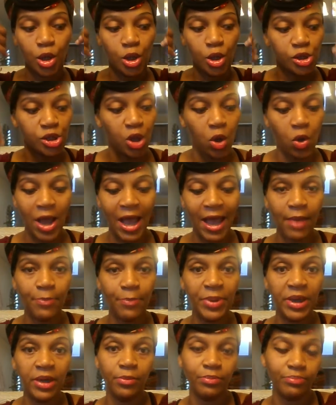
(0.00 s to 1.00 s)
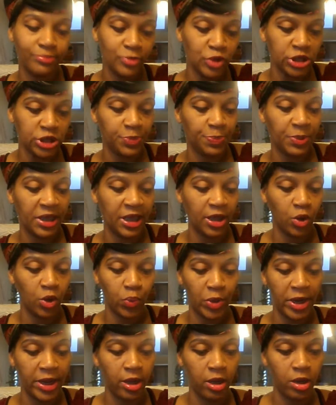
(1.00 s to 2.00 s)
So I've been just playing
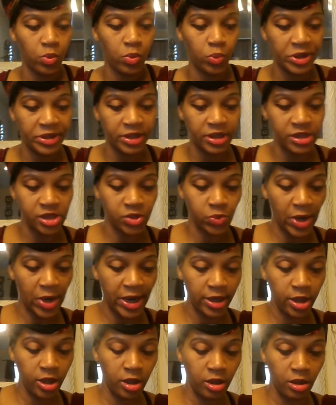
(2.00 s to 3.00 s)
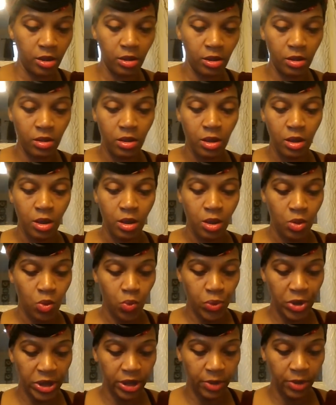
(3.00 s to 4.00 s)
around with this right here.
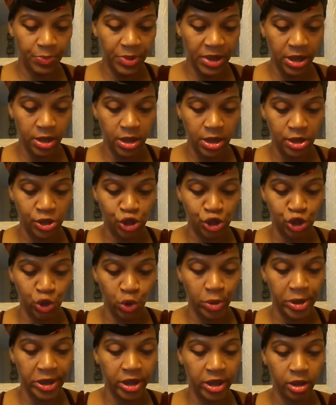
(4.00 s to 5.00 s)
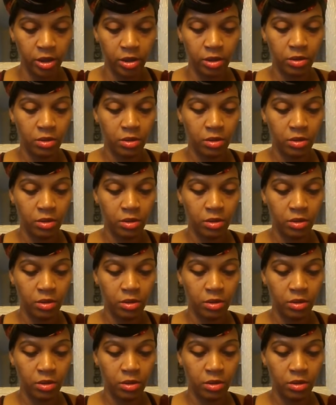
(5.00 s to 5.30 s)
Really been enjoying